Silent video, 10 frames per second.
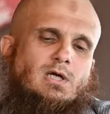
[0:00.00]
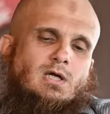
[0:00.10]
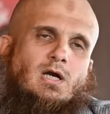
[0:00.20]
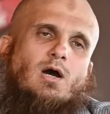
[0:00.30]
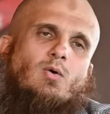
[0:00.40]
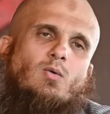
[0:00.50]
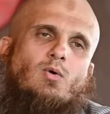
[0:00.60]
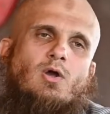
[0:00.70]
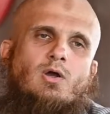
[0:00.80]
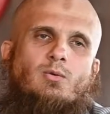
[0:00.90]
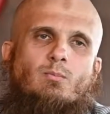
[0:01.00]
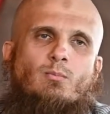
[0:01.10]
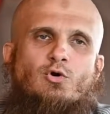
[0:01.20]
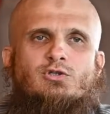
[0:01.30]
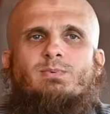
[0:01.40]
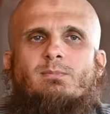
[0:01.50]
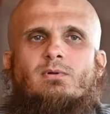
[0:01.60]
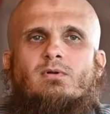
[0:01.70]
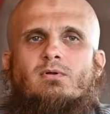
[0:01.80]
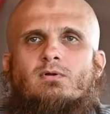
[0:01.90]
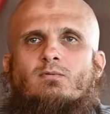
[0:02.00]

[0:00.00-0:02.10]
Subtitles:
Now, most people,